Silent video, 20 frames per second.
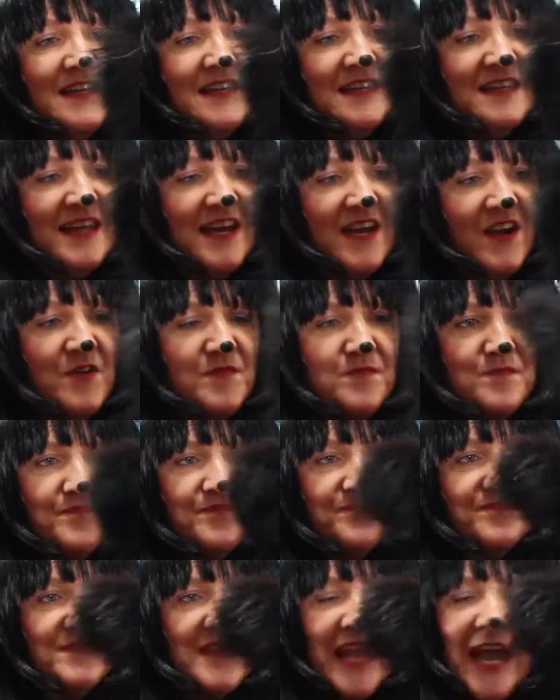Now,
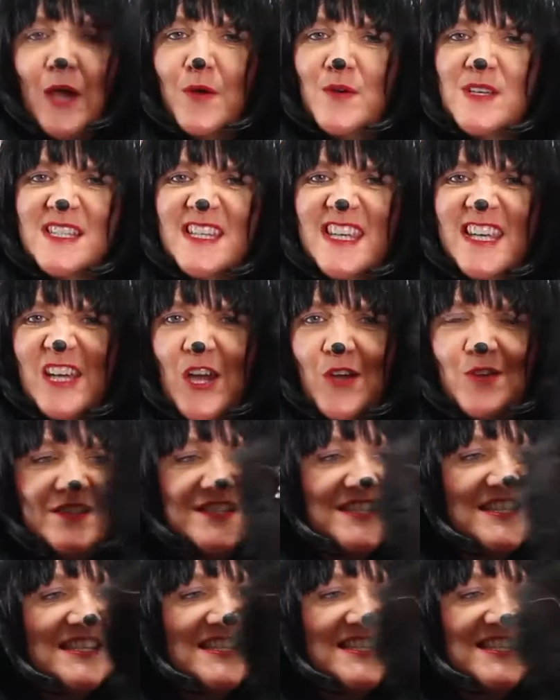how is he going
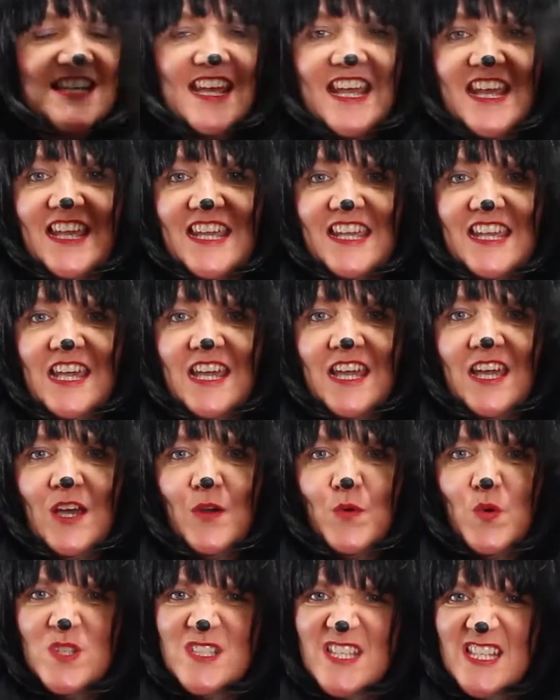to see?
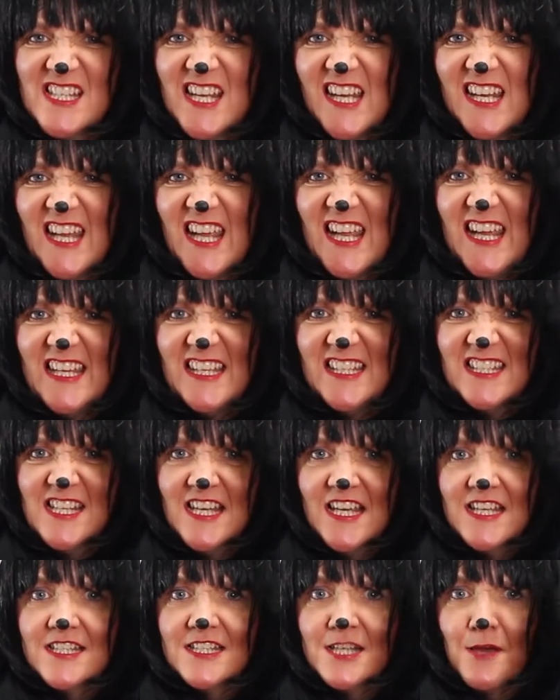What does he need?
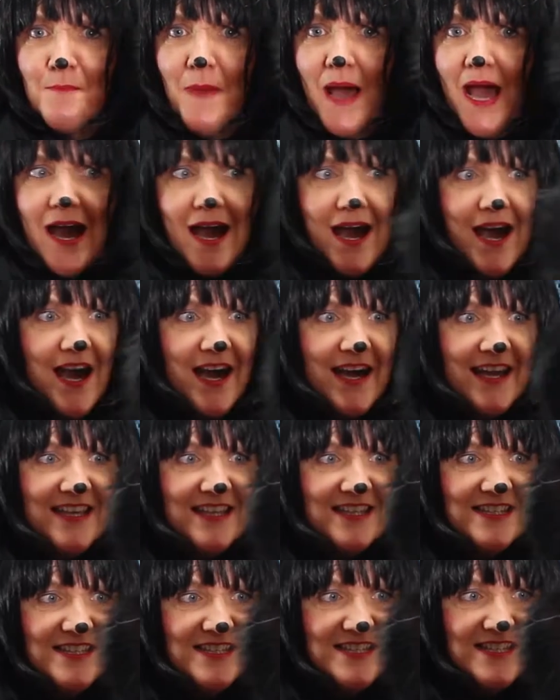Some
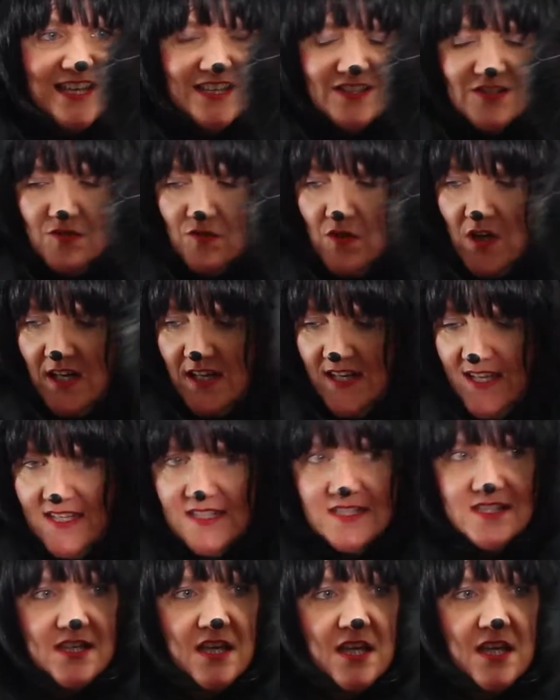eyes, that's right.